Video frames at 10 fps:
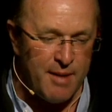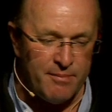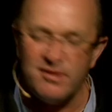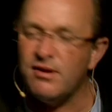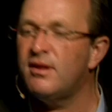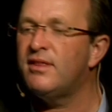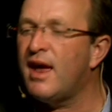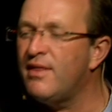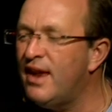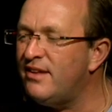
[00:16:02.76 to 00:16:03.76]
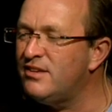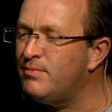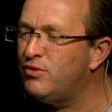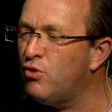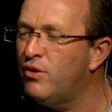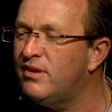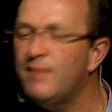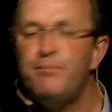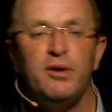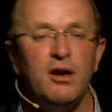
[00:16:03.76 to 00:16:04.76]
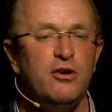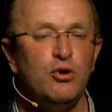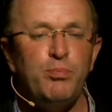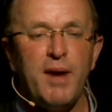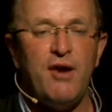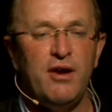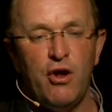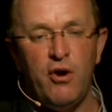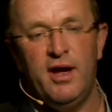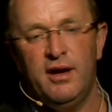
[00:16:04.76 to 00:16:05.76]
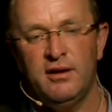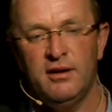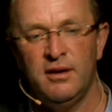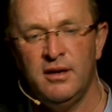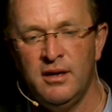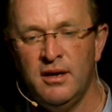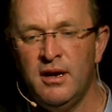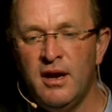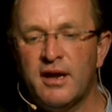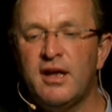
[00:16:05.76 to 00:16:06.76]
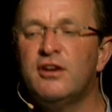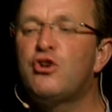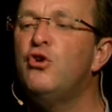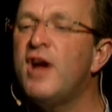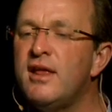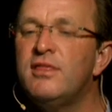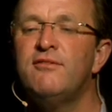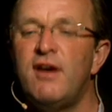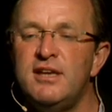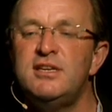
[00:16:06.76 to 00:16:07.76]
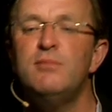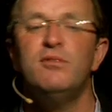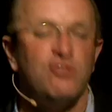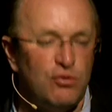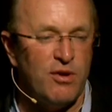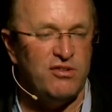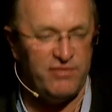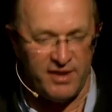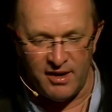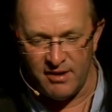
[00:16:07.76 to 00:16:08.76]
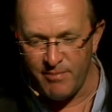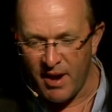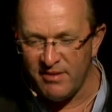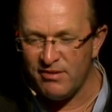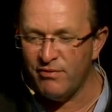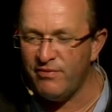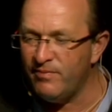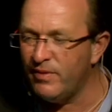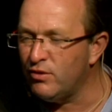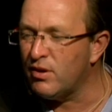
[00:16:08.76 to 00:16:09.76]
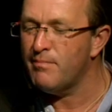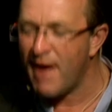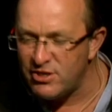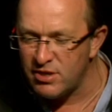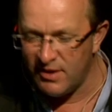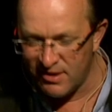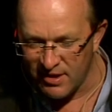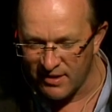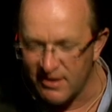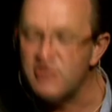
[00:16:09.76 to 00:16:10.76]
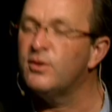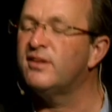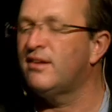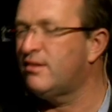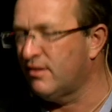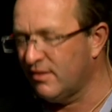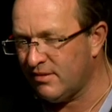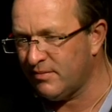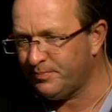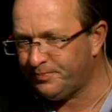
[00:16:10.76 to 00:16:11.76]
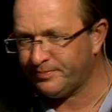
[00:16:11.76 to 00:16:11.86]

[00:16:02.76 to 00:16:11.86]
Game. So the kind of lesson to be drawn is imperial paranoia can create the very demons you most fear by sort of, you can imagine these things into existence.